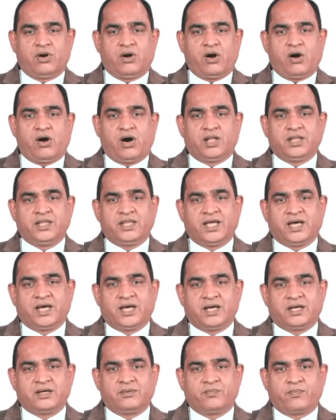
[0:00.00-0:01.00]
on
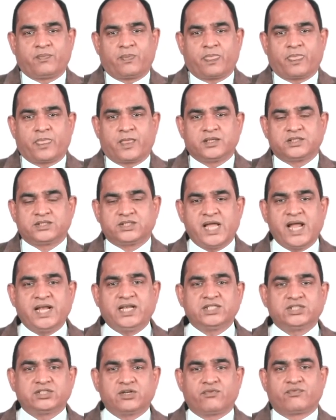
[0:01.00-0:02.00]
the
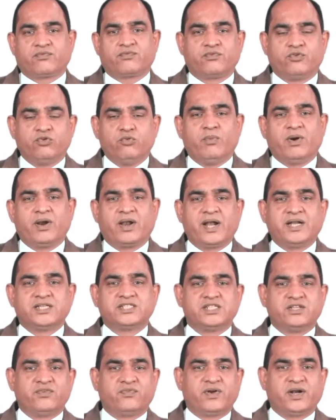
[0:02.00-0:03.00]
status of human
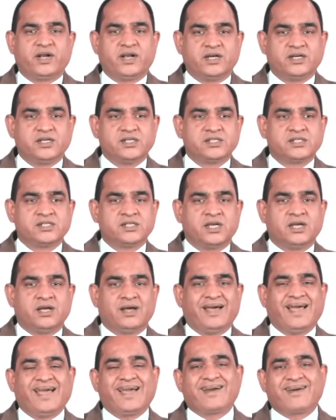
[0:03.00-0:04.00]
rights defenders
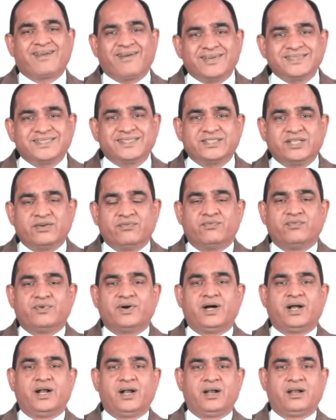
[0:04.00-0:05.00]
across the
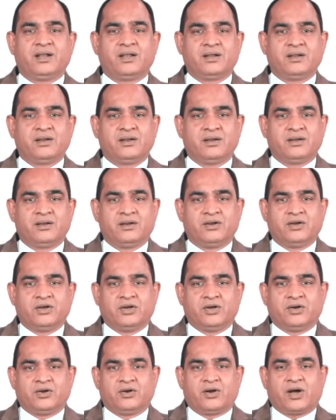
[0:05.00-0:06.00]
world,
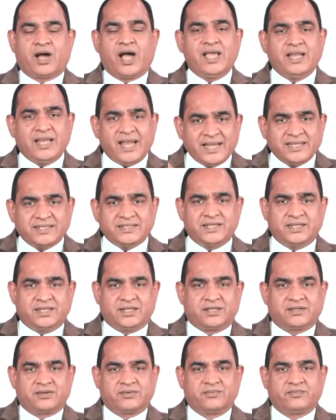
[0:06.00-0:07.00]

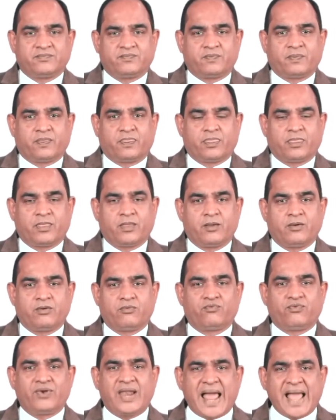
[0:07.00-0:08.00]
highlighting,
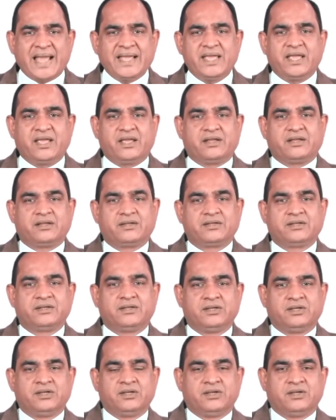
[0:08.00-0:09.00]
flagging
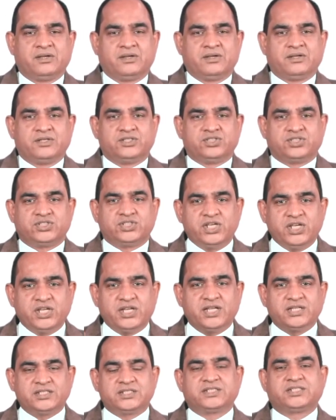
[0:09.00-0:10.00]

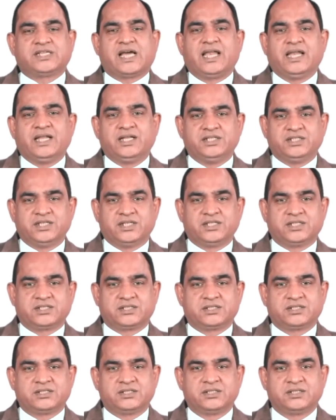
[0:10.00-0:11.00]
serious
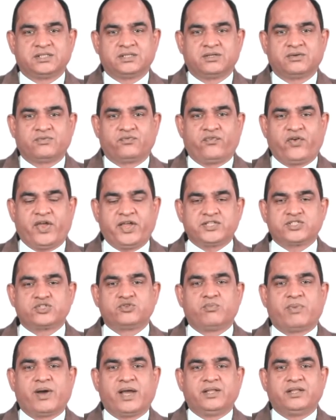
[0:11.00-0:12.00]
challenges
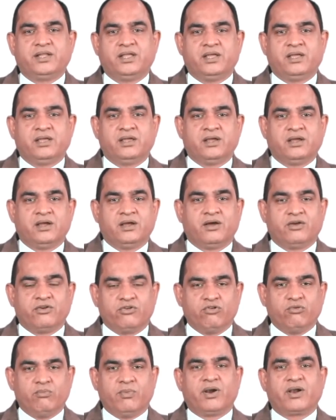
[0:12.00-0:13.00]
faced by the
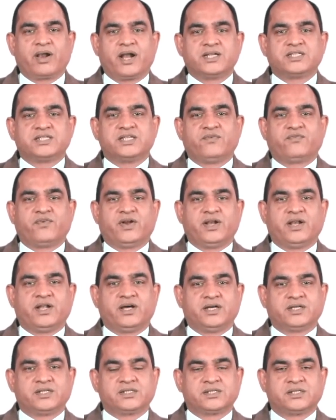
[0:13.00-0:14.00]
human rights
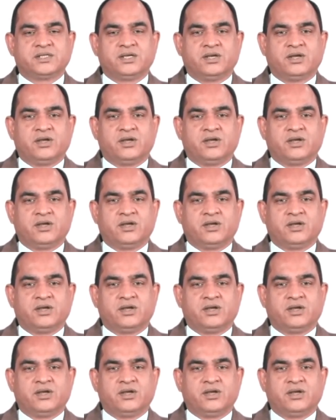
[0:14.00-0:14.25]
defenders